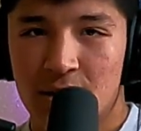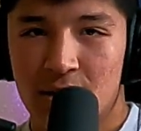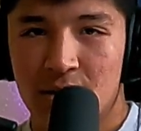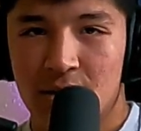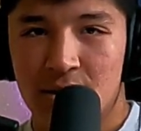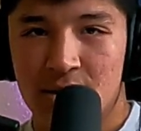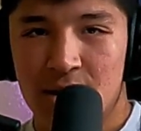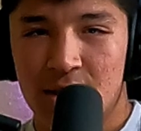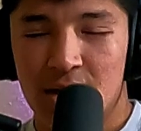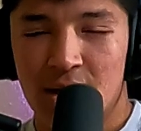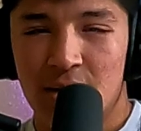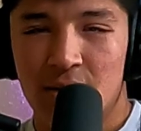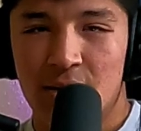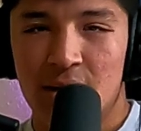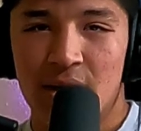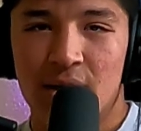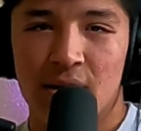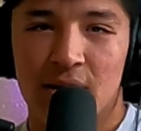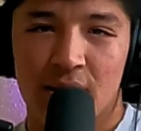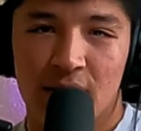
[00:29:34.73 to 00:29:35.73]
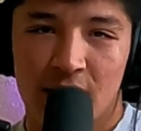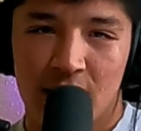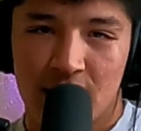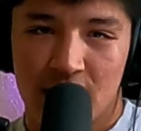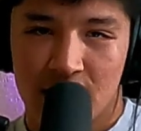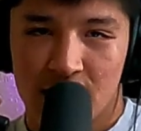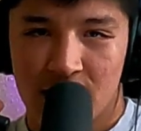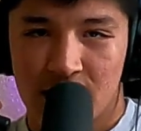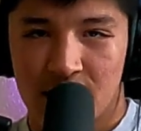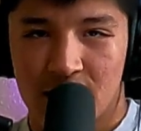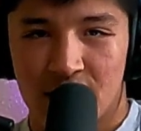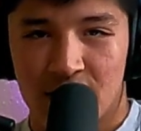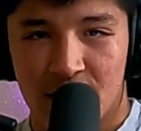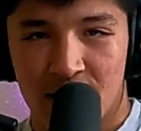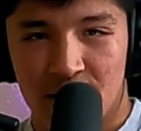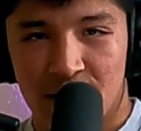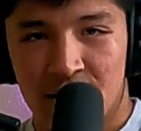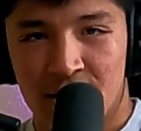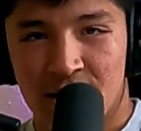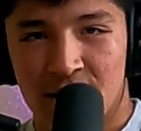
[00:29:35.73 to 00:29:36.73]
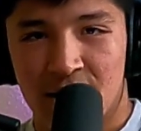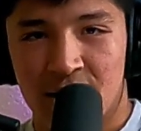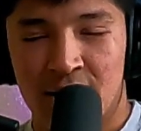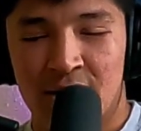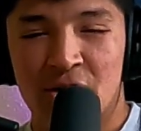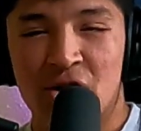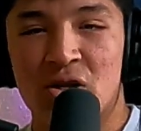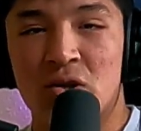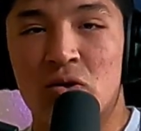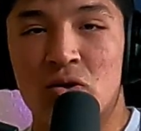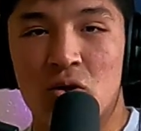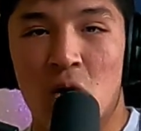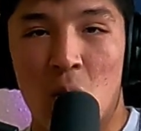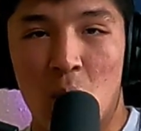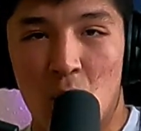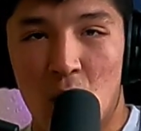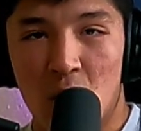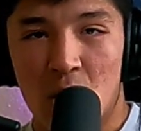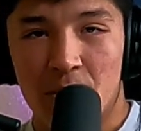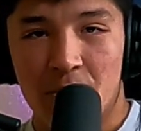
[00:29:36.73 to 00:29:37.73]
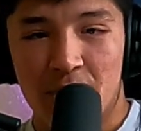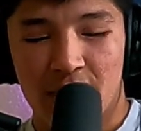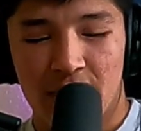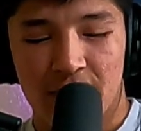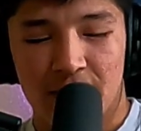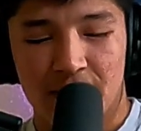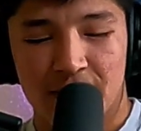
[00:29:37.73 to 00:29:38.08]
looks at the other end and then is it, it just looks all warped.